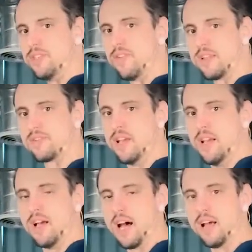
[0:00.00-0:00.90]
That's
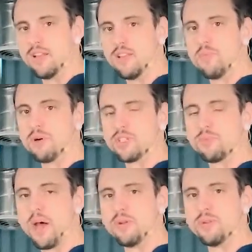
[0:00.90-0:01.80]
lumbar
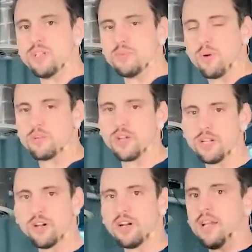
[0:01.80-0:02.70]
spine really is what we're trying to
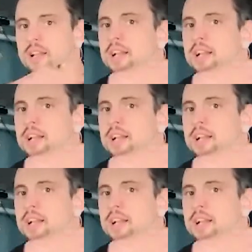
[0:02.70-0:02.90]
target.